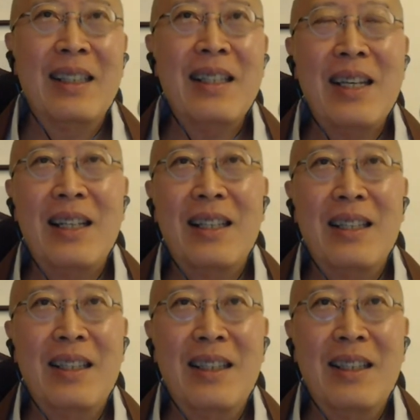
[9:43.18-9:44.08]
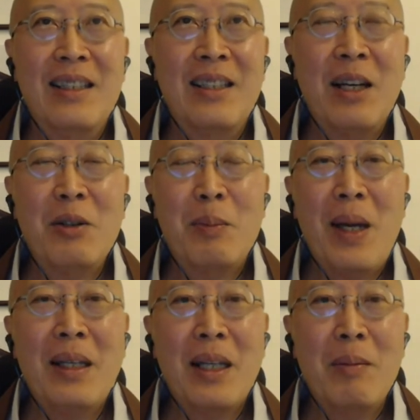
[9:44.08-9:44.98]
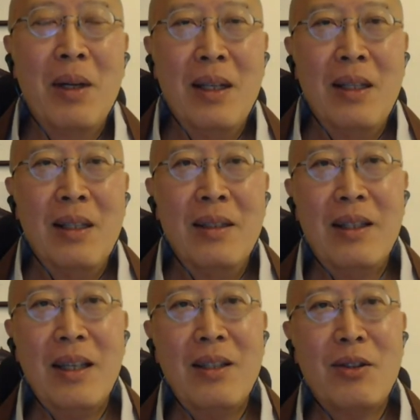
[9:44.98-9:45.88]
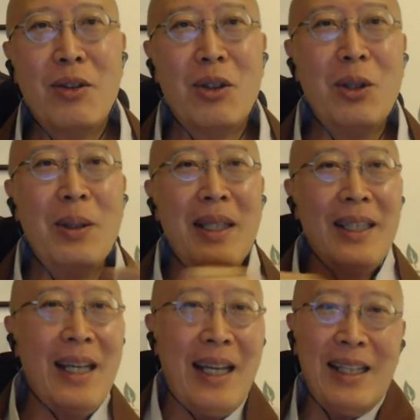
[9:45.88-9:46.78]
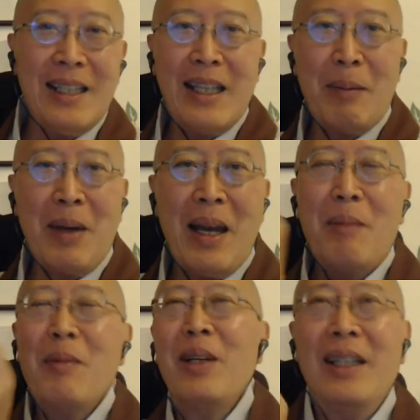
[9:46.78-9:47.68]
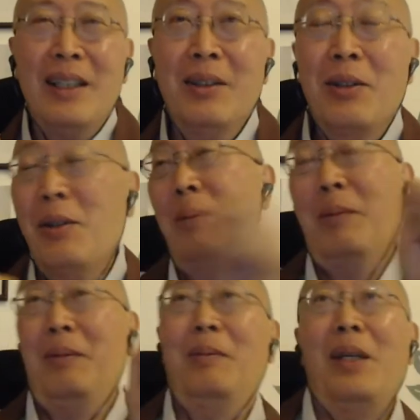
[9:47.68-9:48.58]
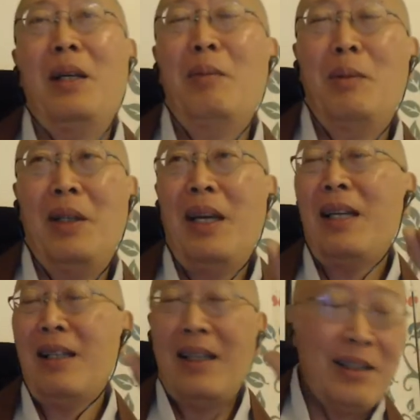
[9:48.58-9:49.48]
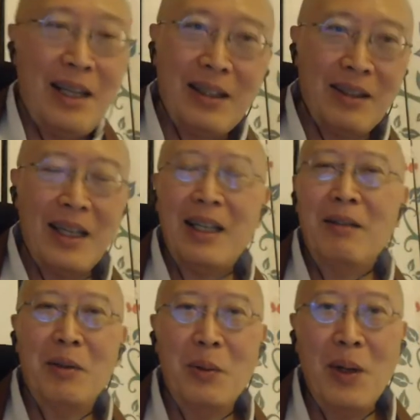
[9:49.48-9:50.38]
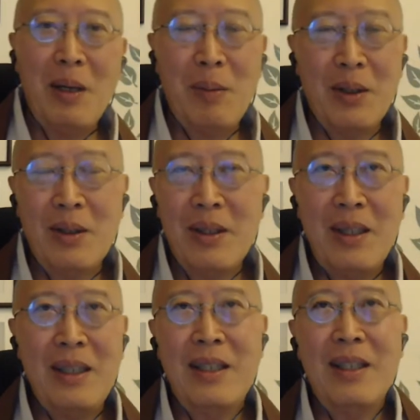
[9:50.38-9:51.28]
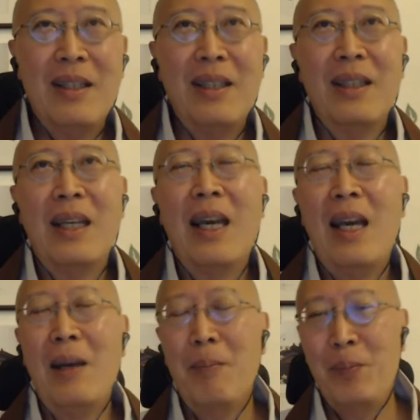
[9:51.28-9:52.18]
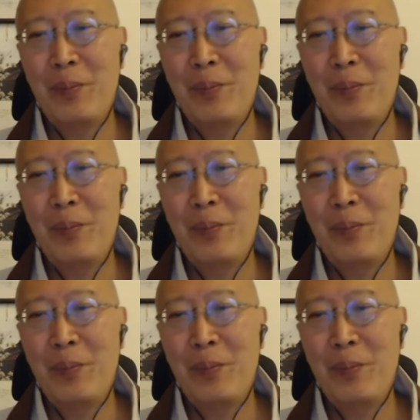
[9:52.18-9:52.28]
just shouted back at him, "Just do it!" And he kept hammering, So my Dharma brother actually had to get out of the way because he just didn't care.